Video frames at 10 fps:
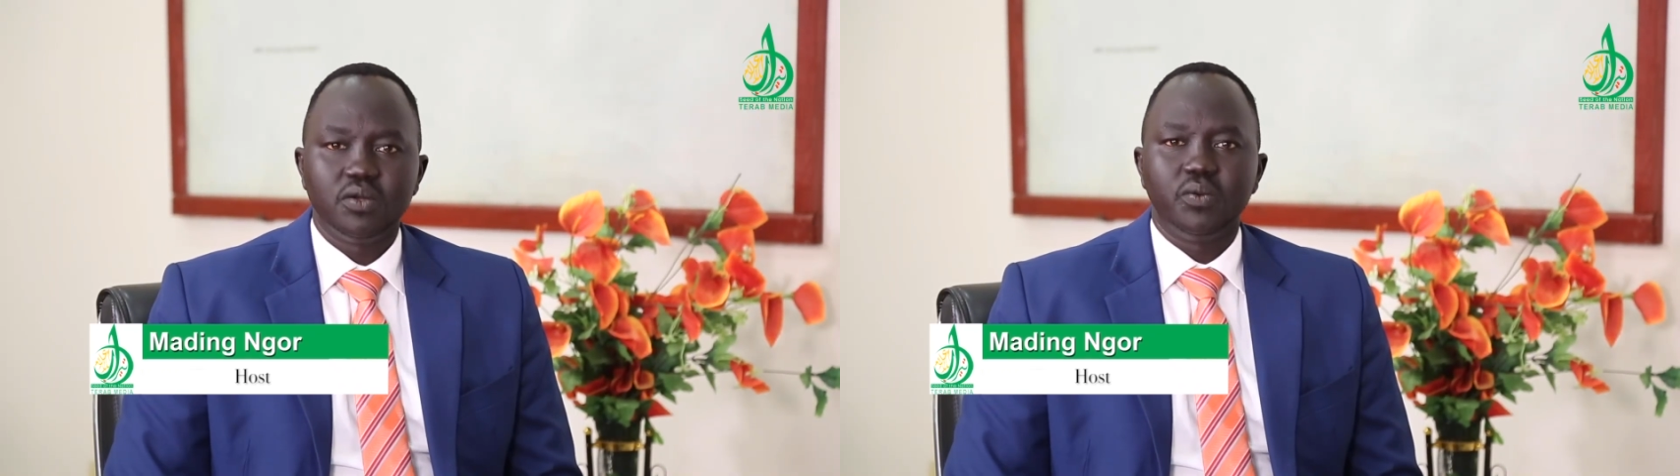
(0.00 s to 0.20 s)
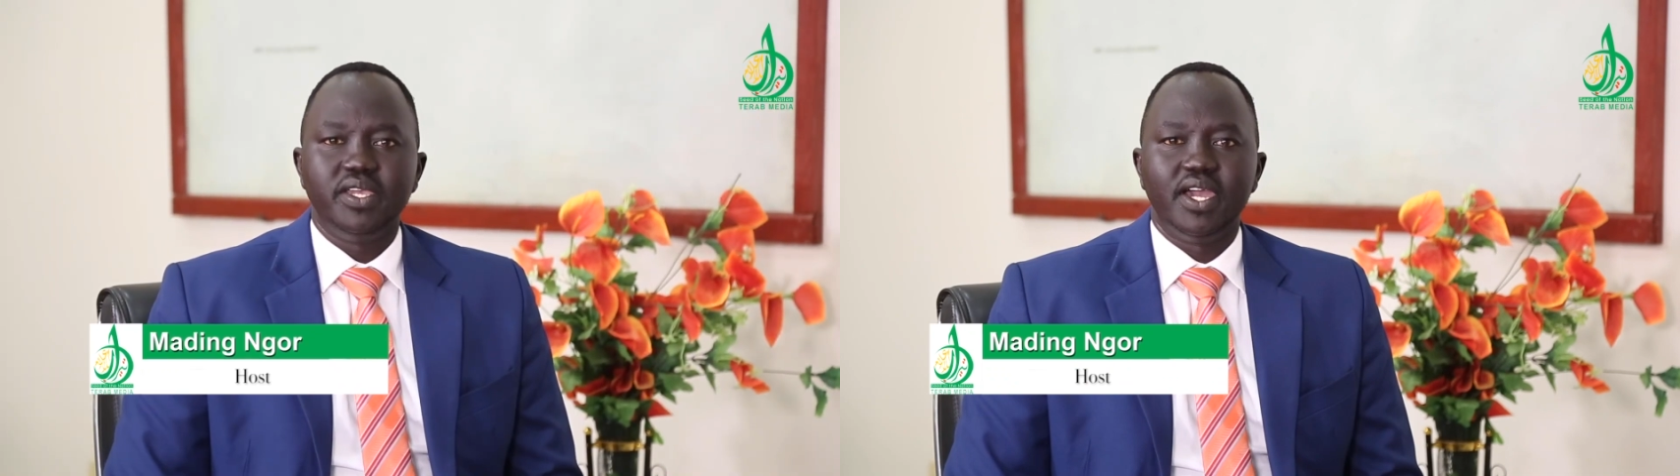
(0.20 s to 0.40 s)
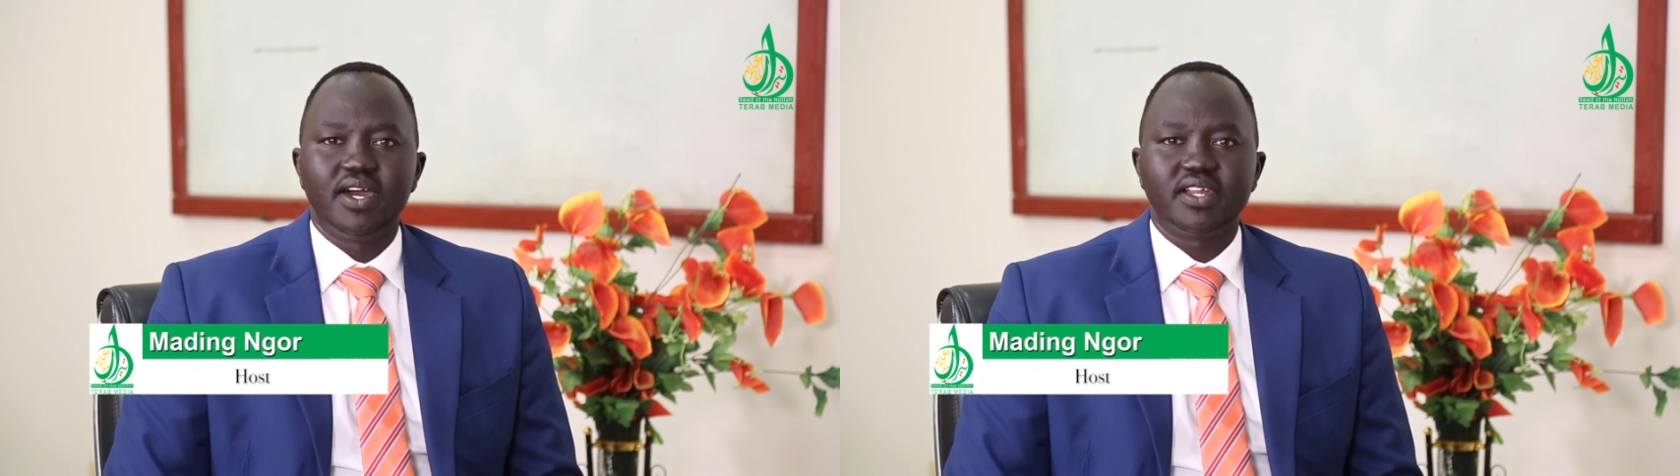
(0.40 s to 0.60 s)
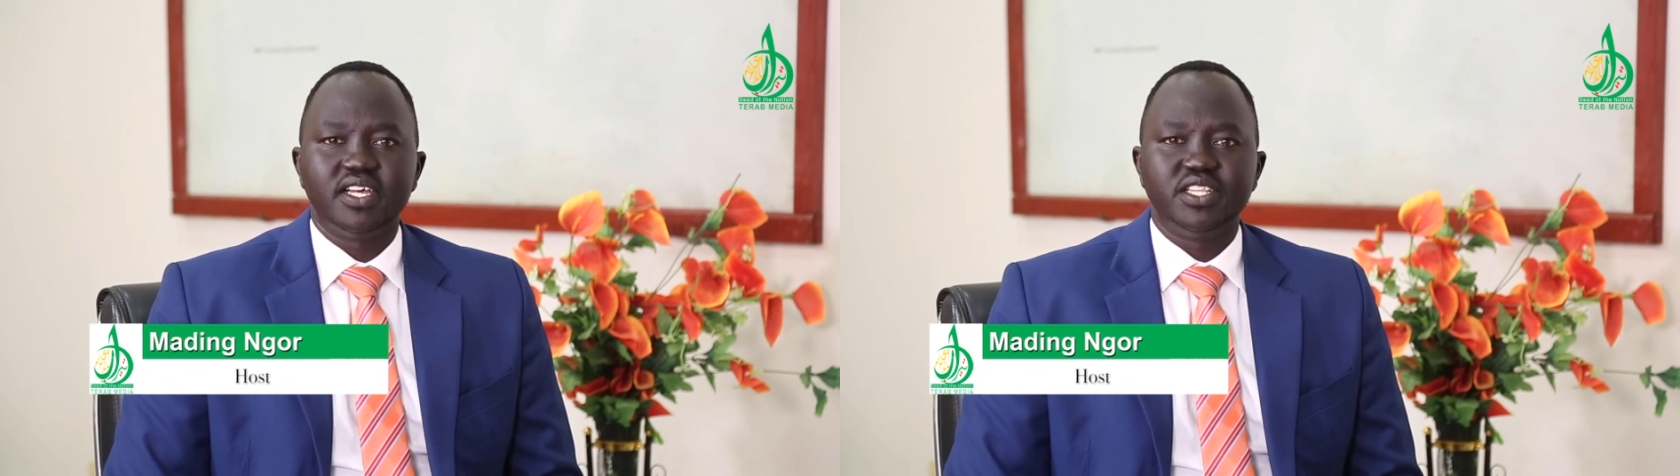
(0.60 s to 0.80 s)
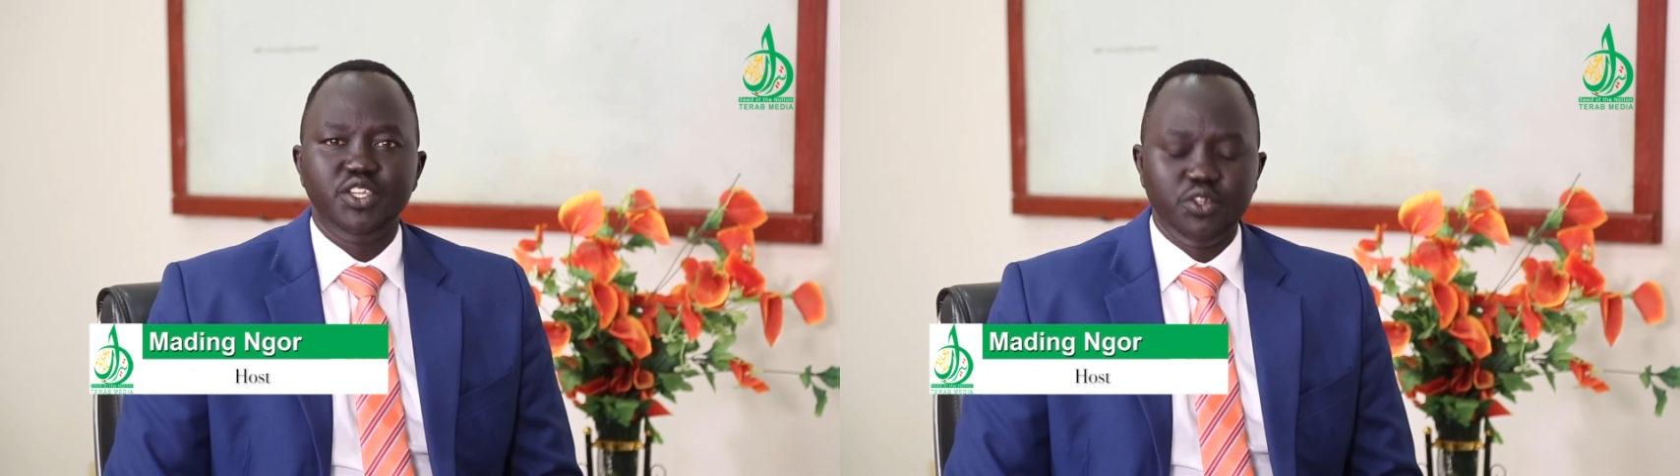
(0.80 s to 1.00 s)
we are
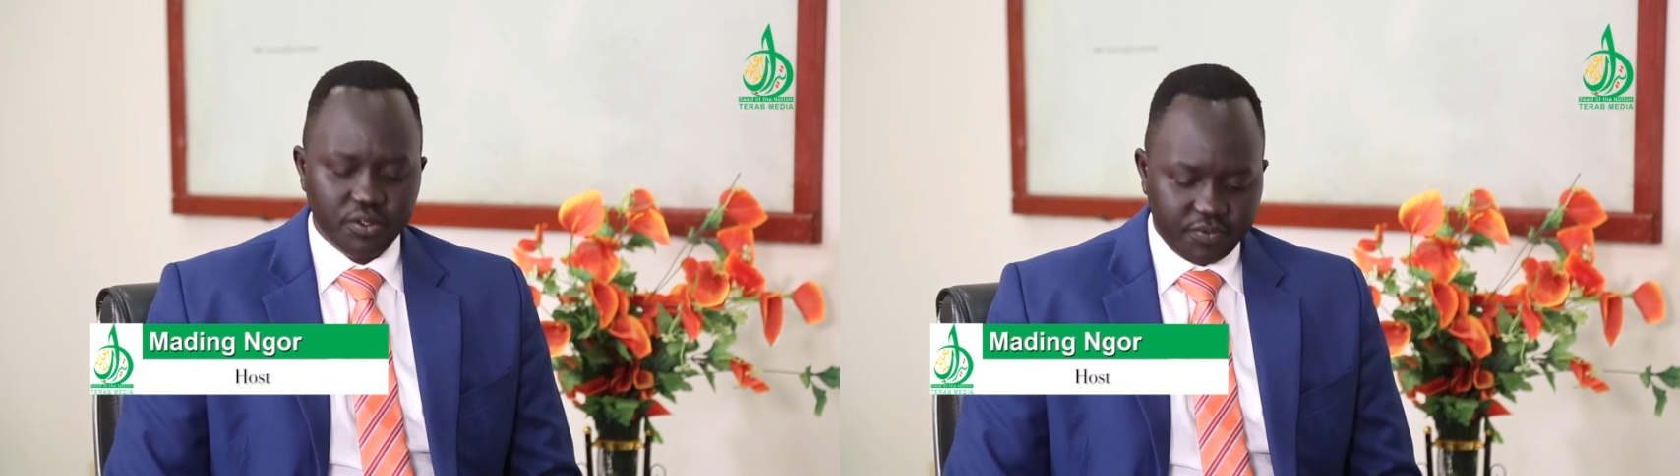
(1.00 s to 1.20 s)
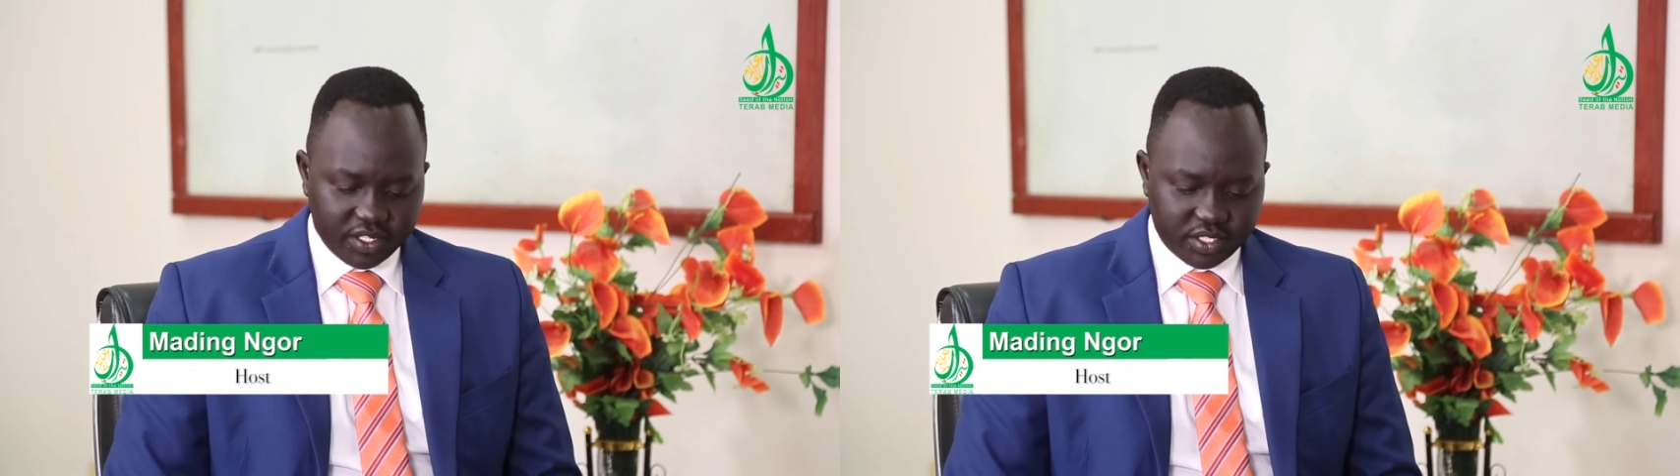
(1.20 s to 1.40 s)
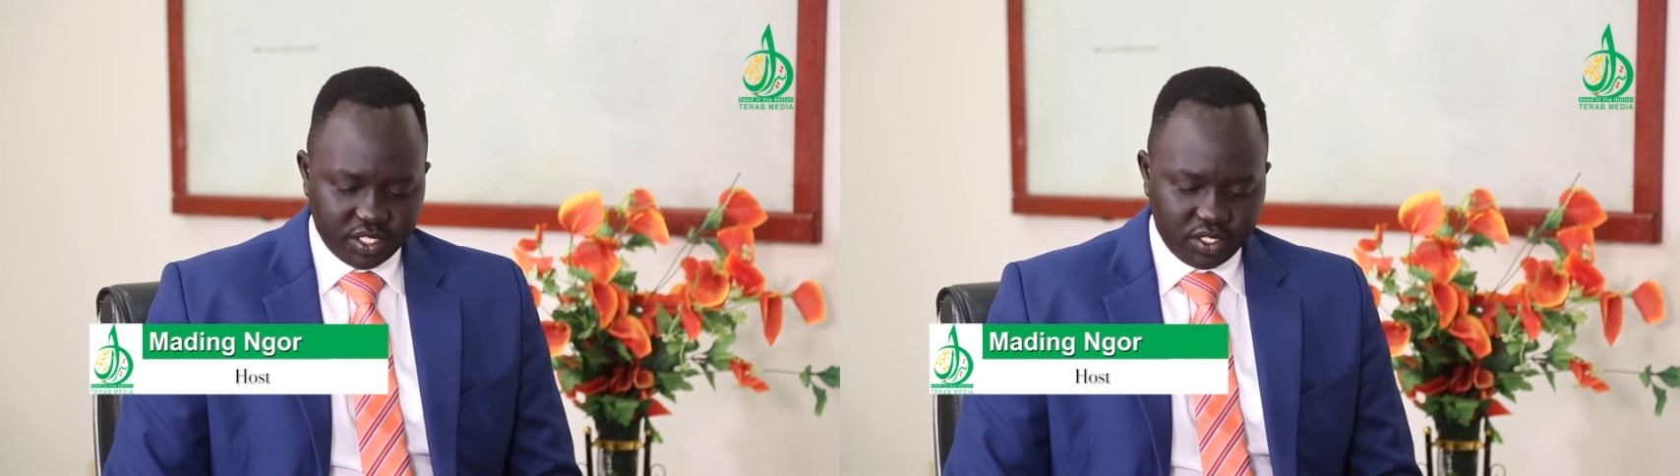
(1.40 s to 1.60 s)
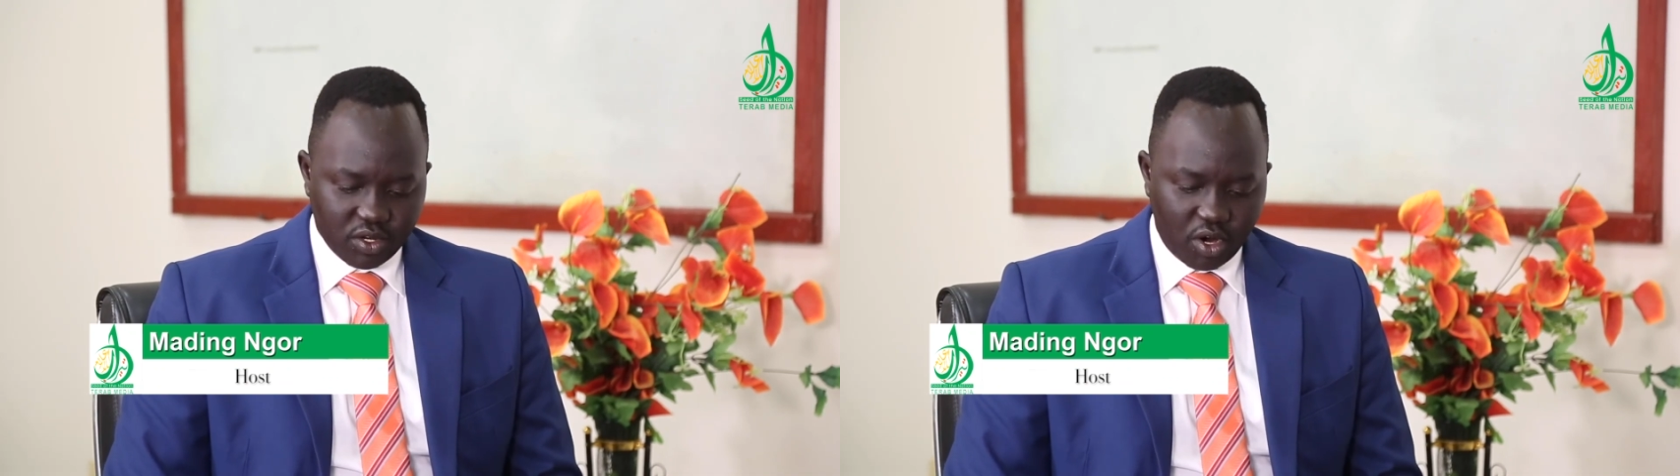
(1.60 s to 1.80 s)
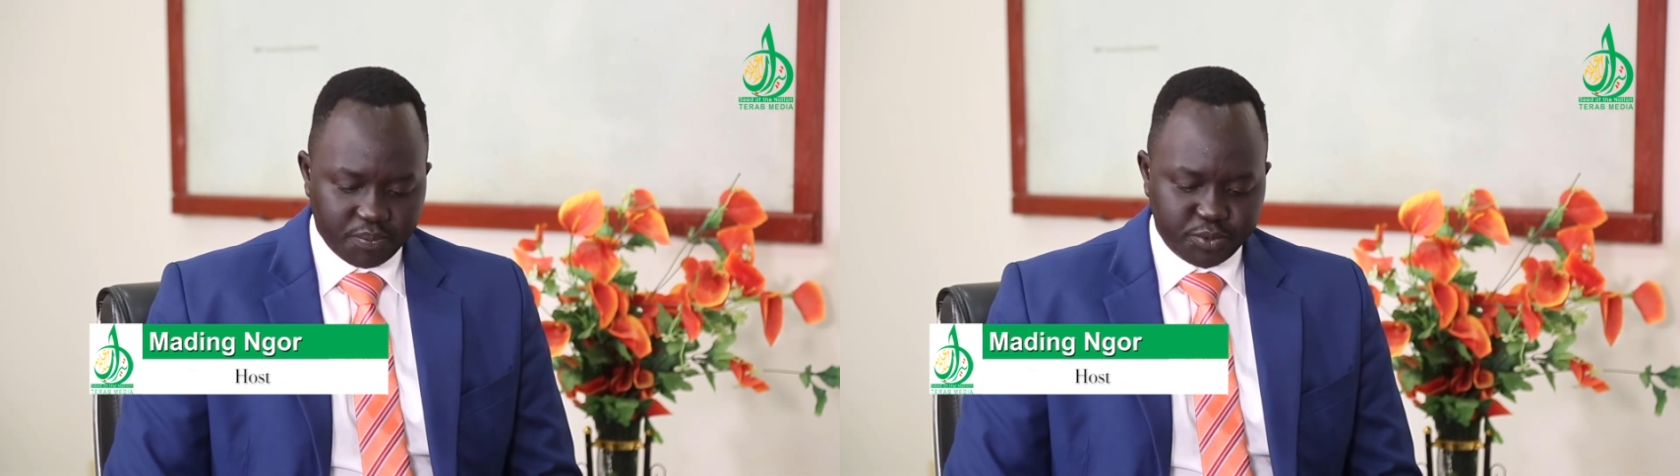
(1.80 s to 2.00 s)
at the
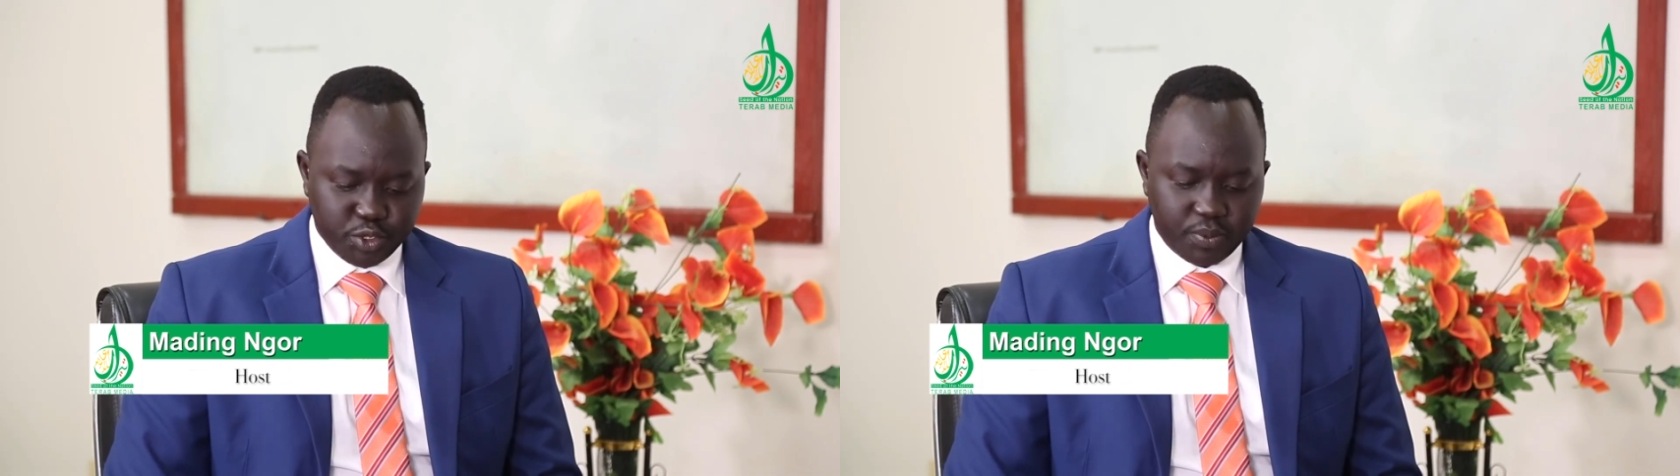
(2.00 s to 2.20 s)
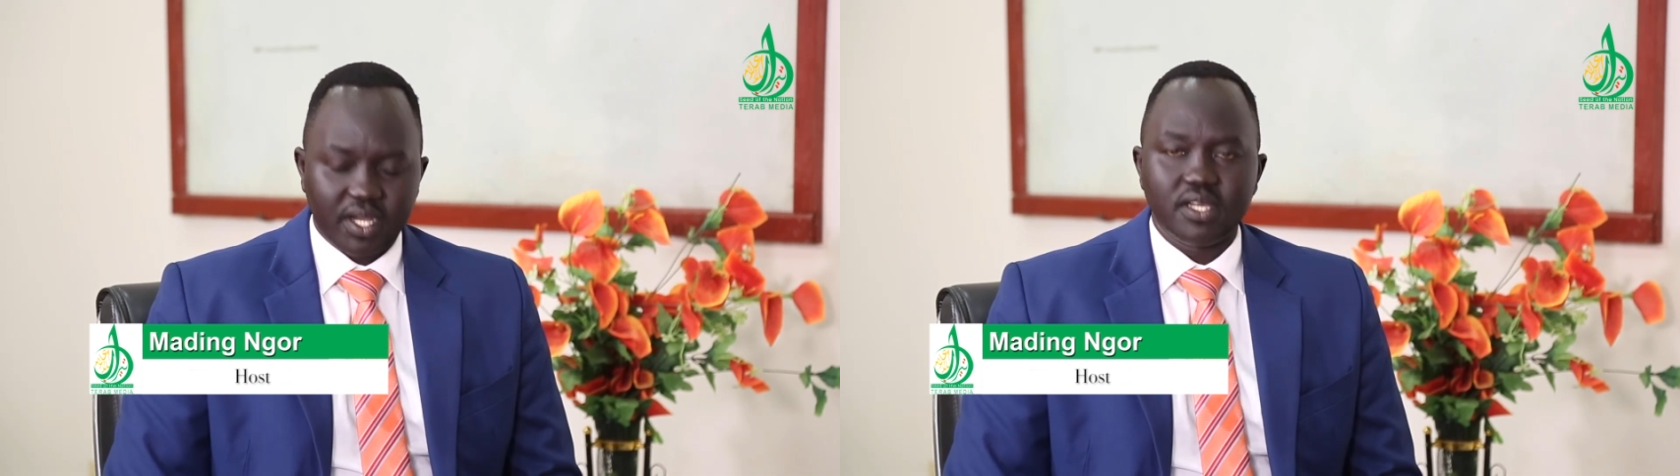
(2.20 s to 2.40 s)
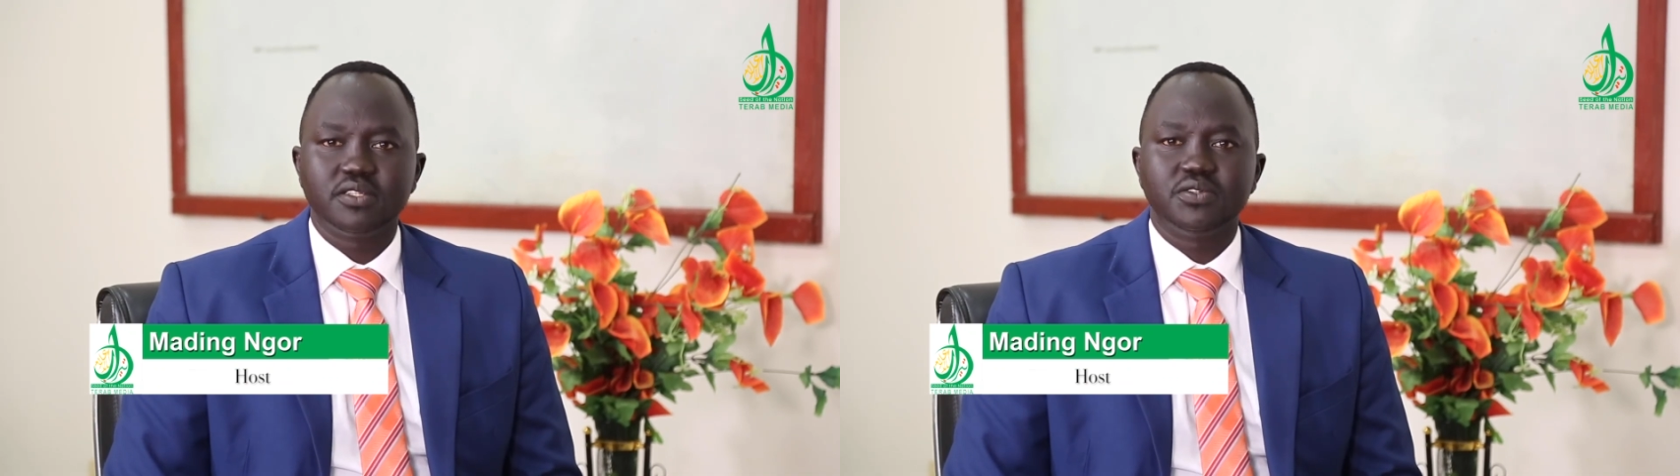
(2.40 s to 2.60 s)
University of Juba